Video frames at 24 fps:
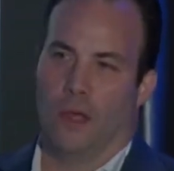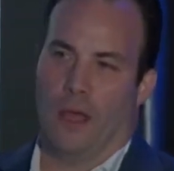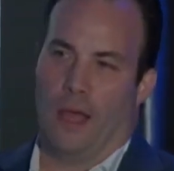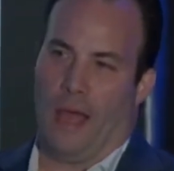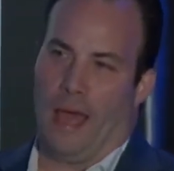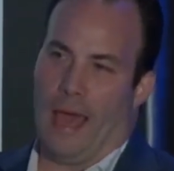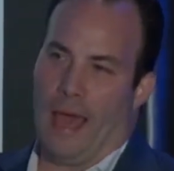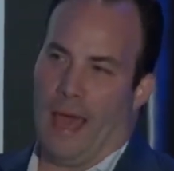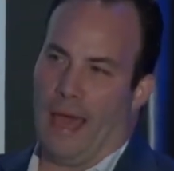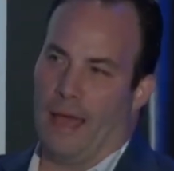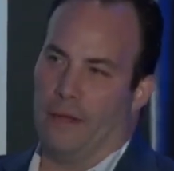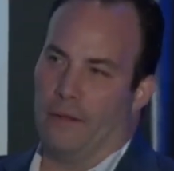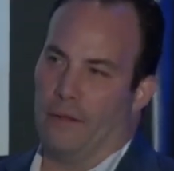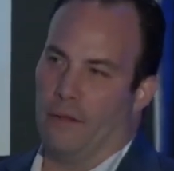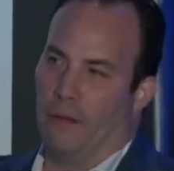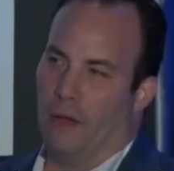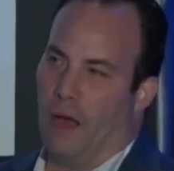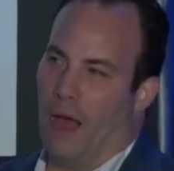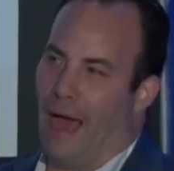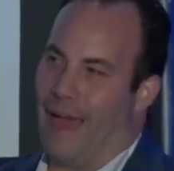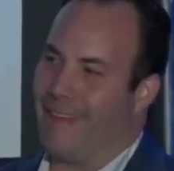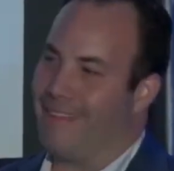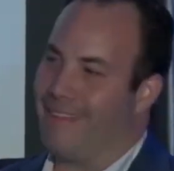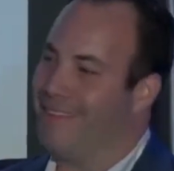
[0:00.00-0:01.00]
And
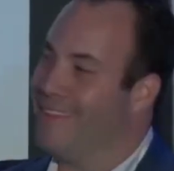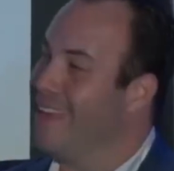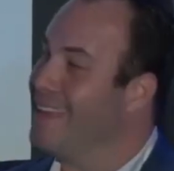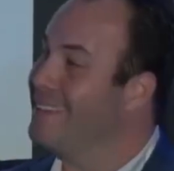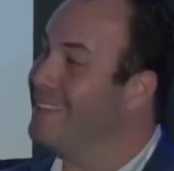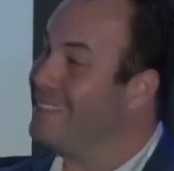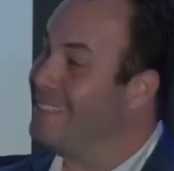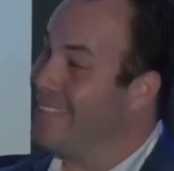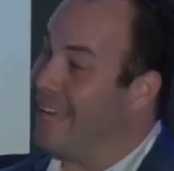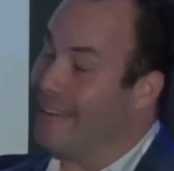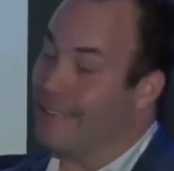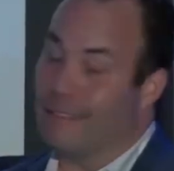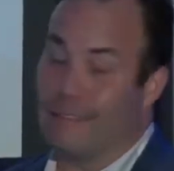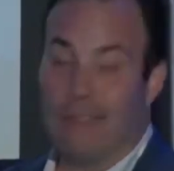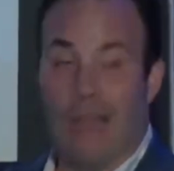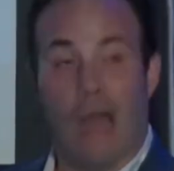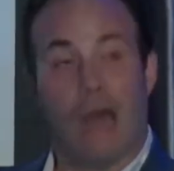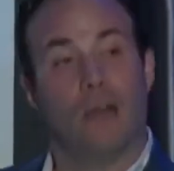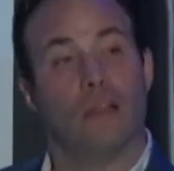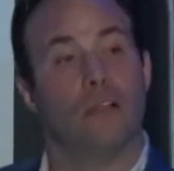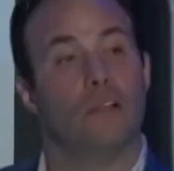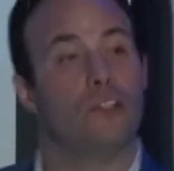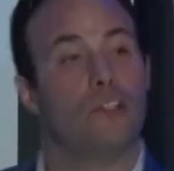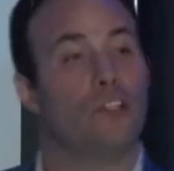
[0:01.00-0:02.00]
I think the
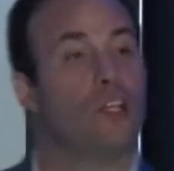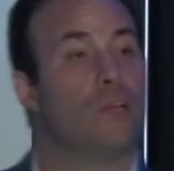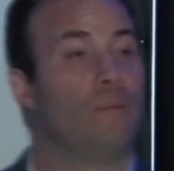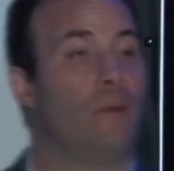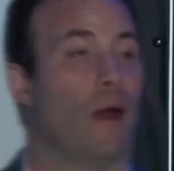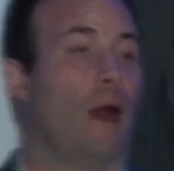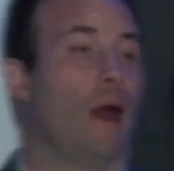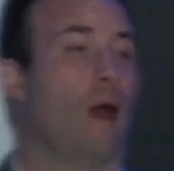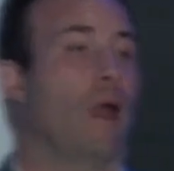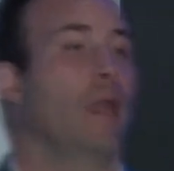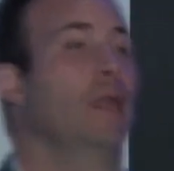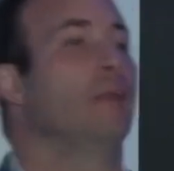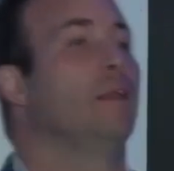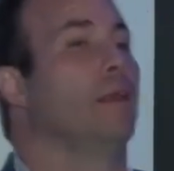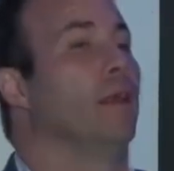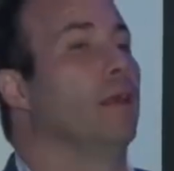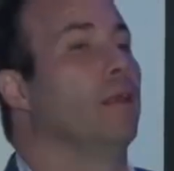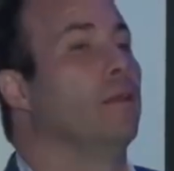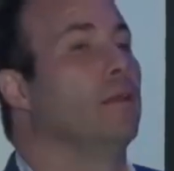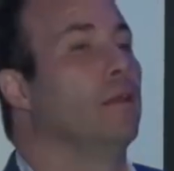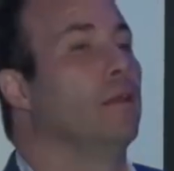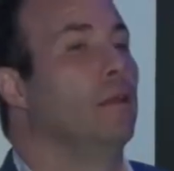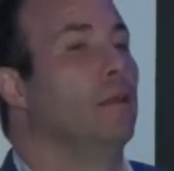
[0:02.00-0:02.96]
technology behind it